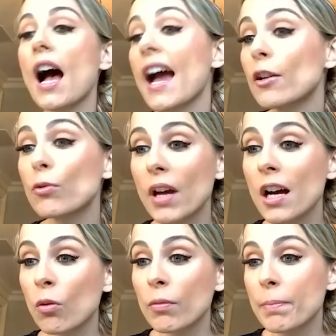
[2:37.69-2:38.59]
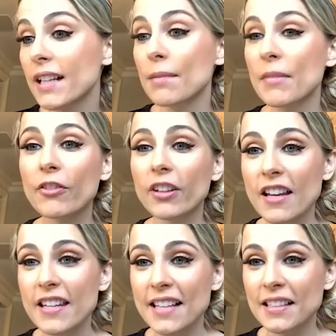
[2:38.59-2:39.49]
I don't know, because I'm never
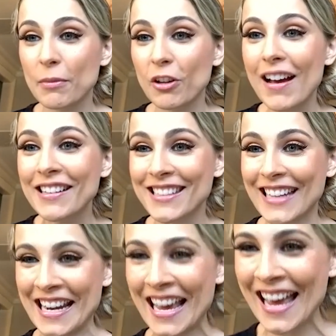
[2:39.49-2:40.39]
allowed to ask him a question.